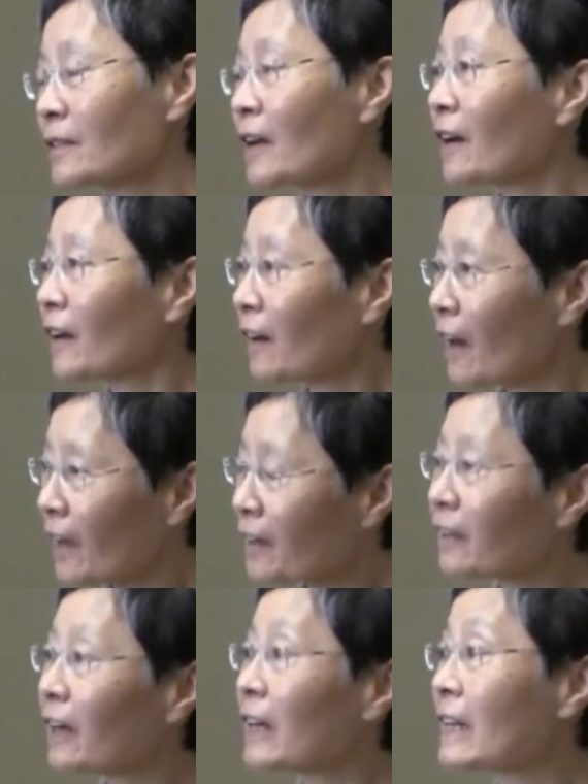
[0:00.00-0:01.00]
selling would
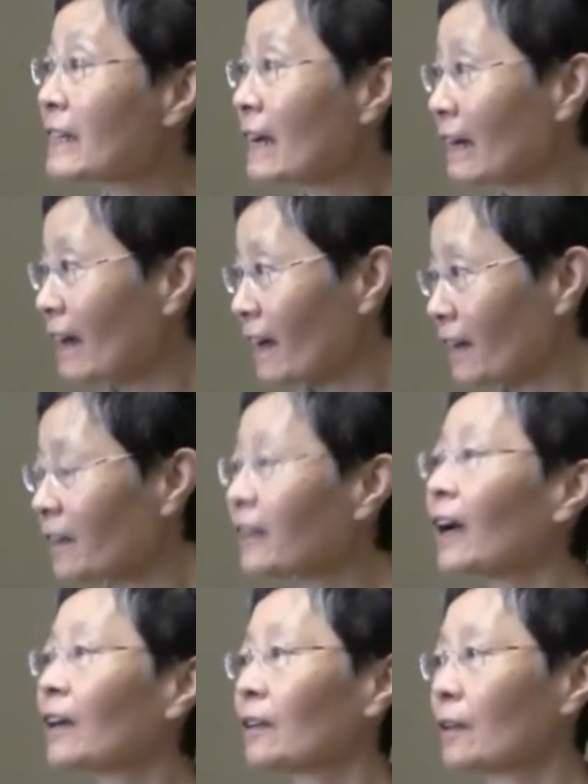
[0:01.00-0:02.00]
land, actually leasing land,
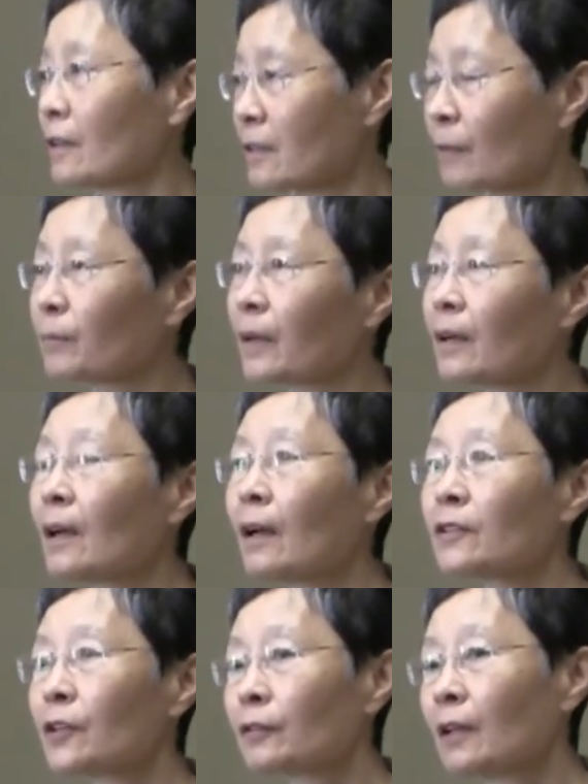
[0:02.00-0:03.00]
yeah. Uh-huh. Some
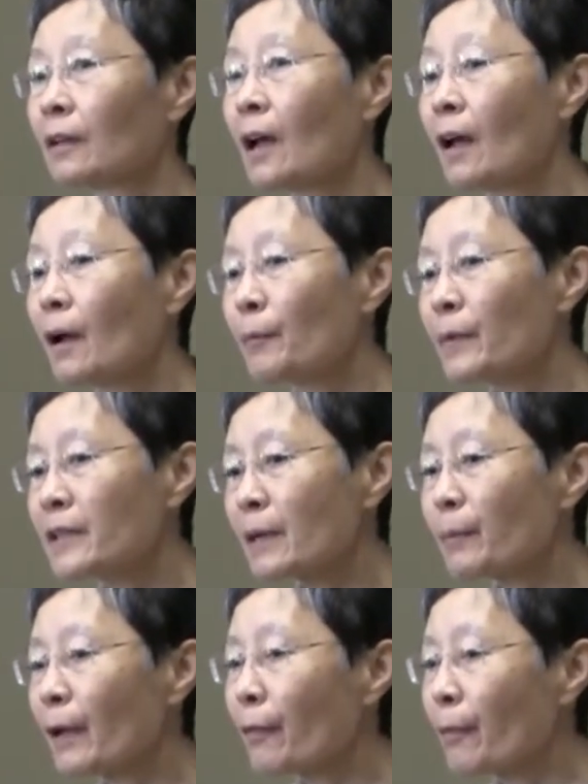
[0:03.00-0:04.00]
so the
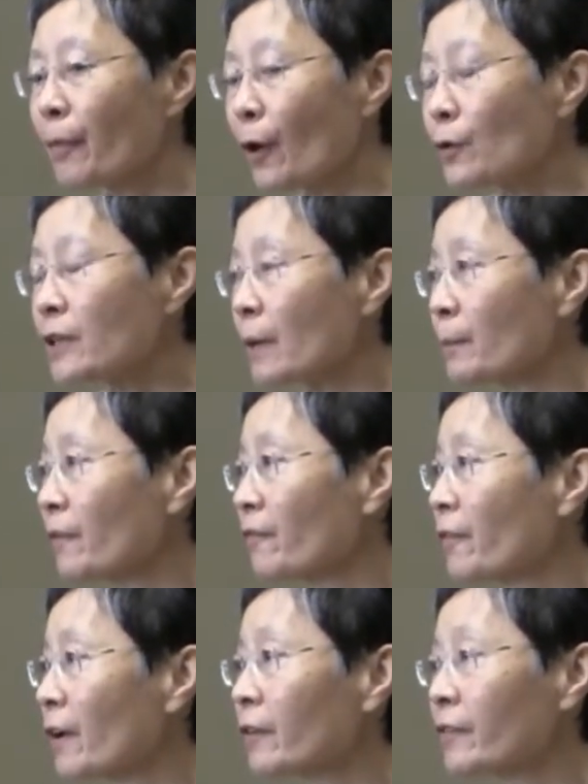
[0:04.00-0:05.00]
but those have
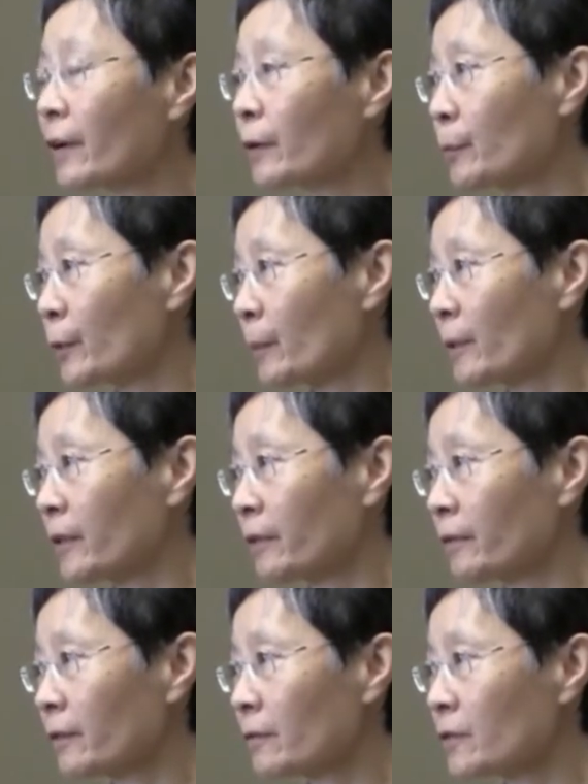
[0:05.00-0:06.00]
been very very
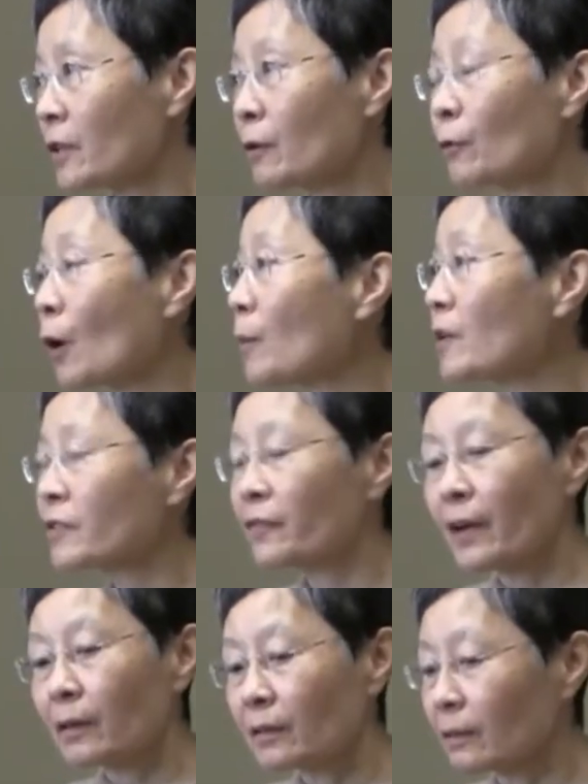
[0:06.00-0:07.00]
primitive. Mm-hmm. See the Romans,
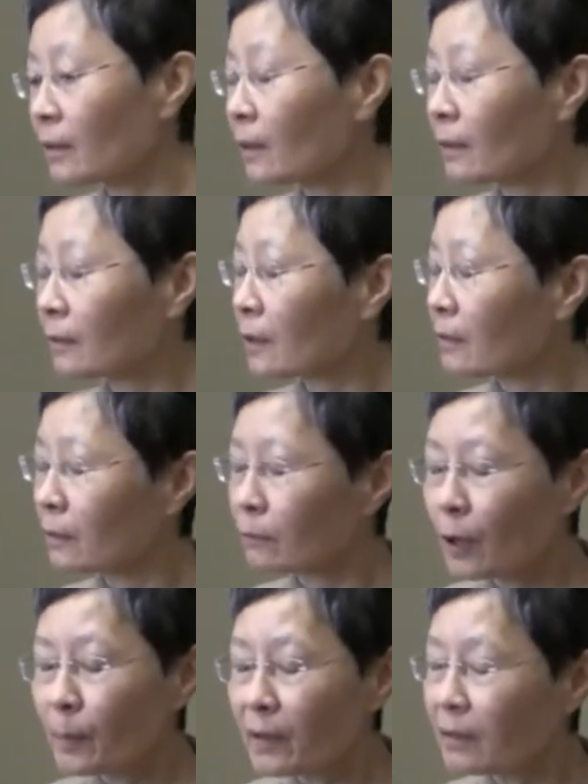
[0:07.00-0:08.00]
very, the the
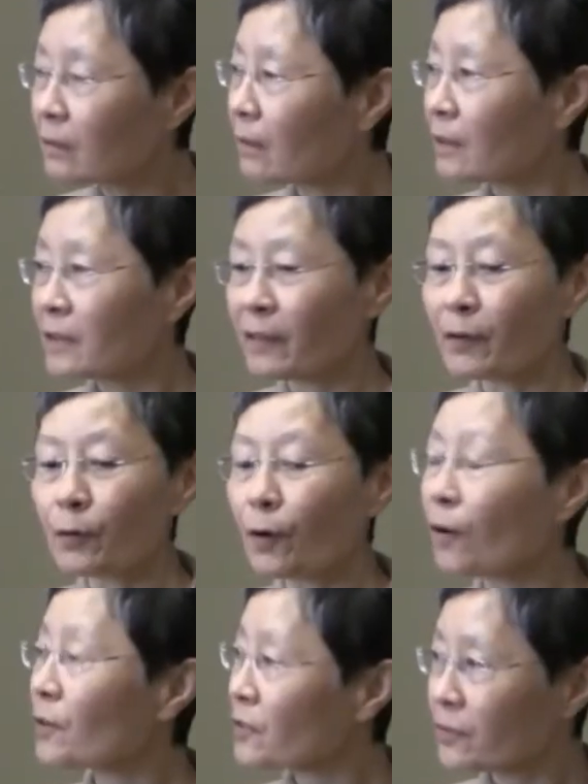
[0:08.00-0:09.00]
Roman the civil
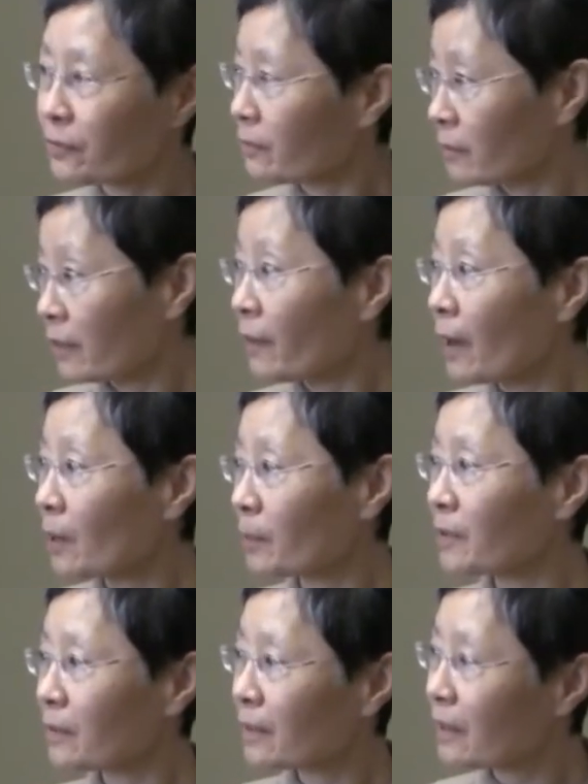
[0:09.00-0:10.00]
laws
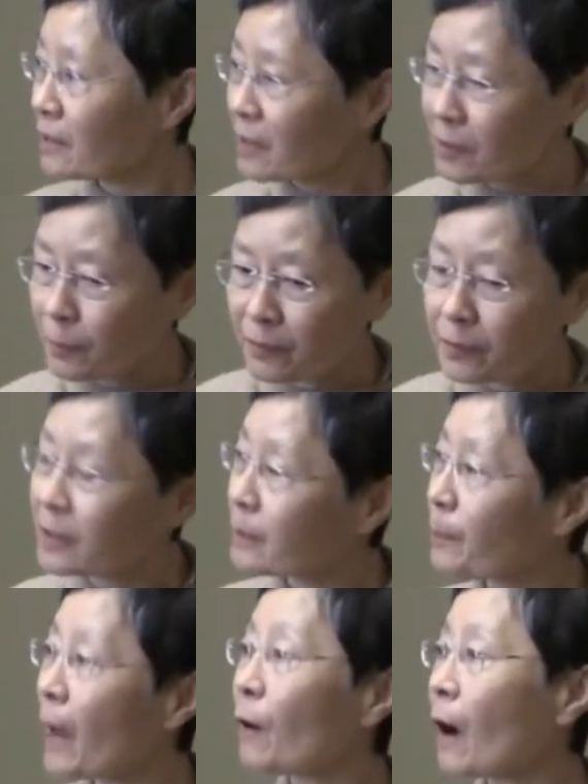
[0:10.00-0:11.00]
developed. They just
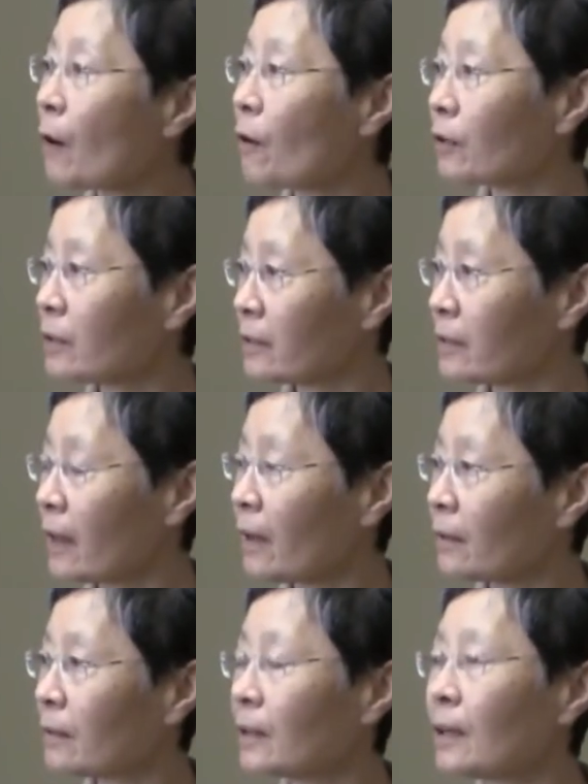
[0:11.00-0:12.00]
spell out all the
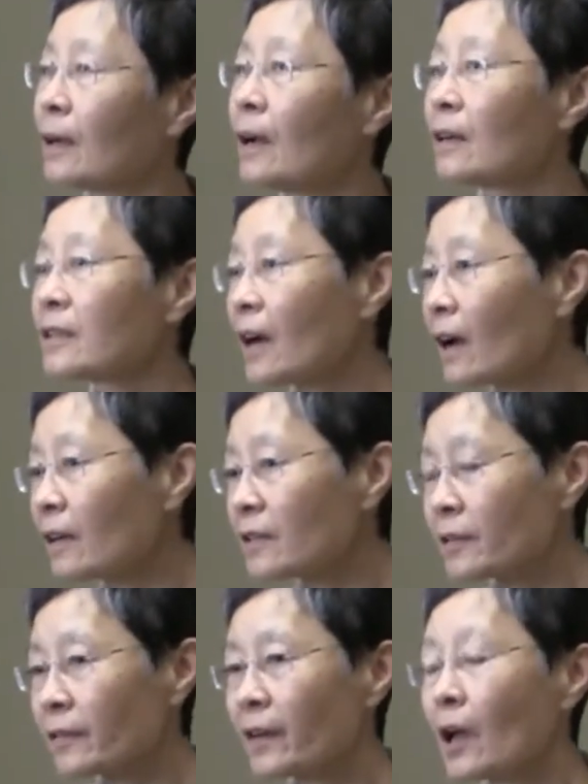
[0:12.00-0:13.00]
detail. Mm-hmm.
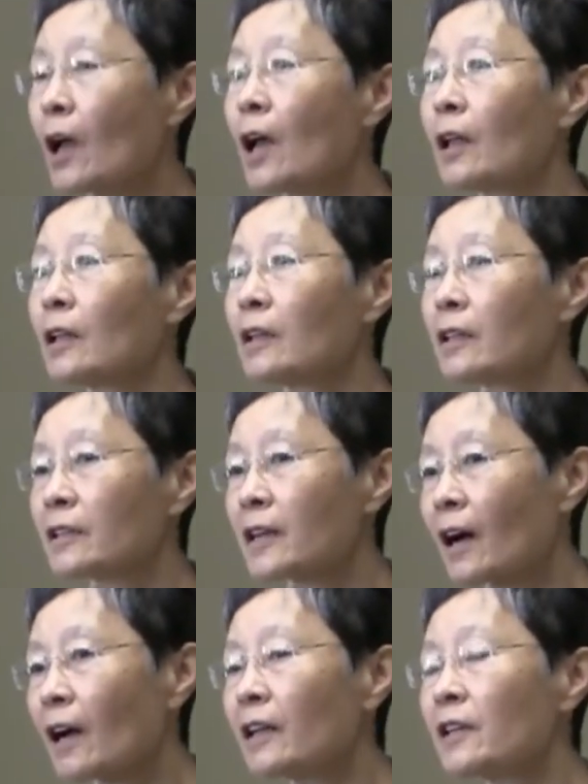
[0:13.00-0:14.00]
Chinese in the
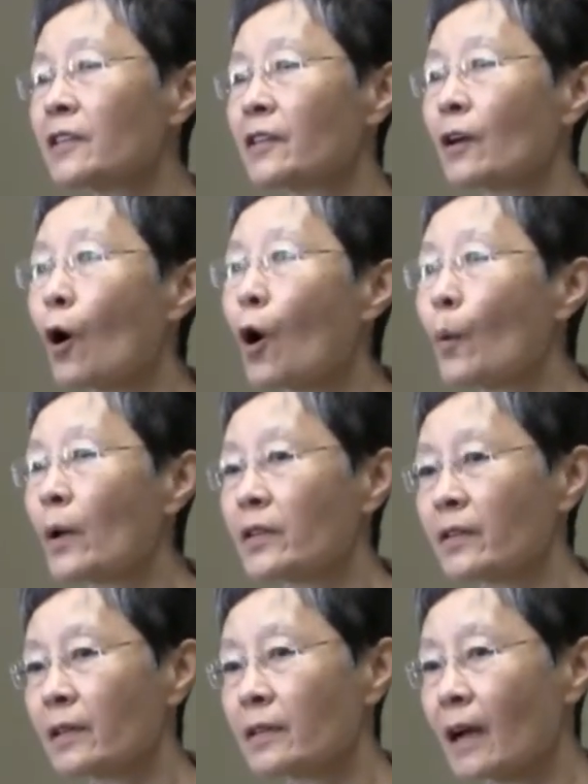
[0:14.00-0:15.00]
Chinese, they
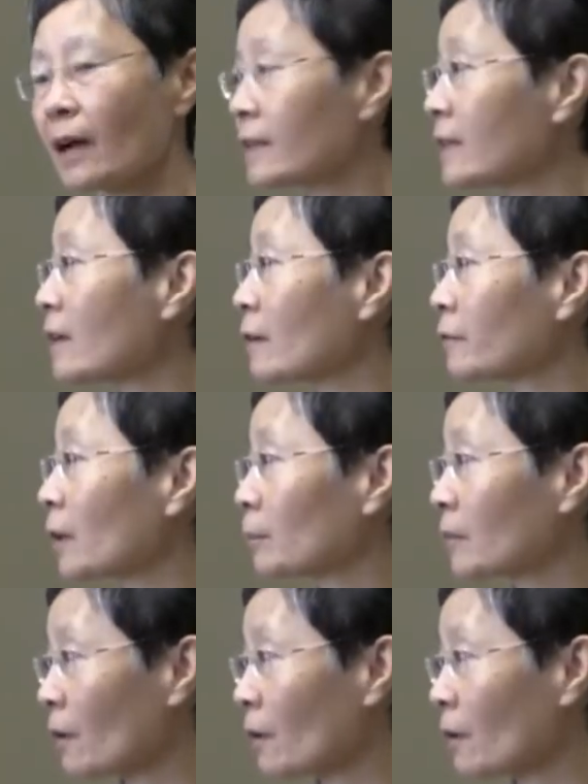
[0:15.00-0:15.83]
always this idea from